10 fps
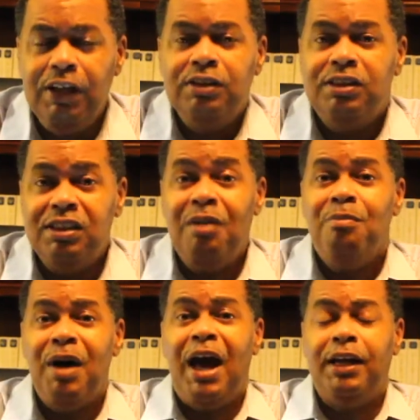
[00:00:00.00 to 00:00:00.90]

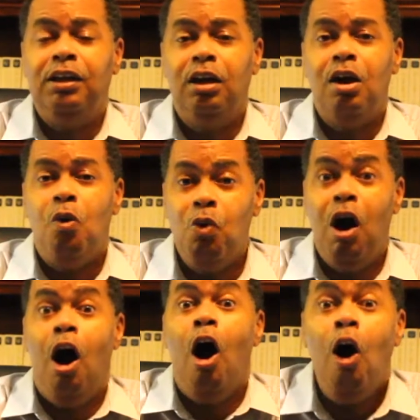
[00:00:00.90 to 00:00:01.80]
Somebody will
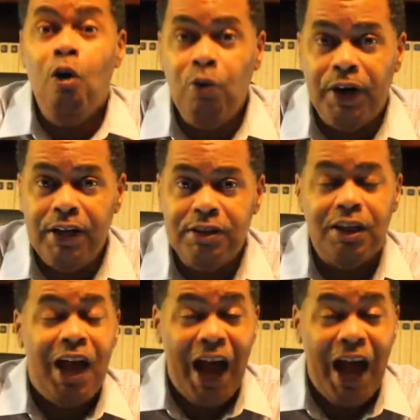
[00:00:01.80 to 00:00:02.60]
always,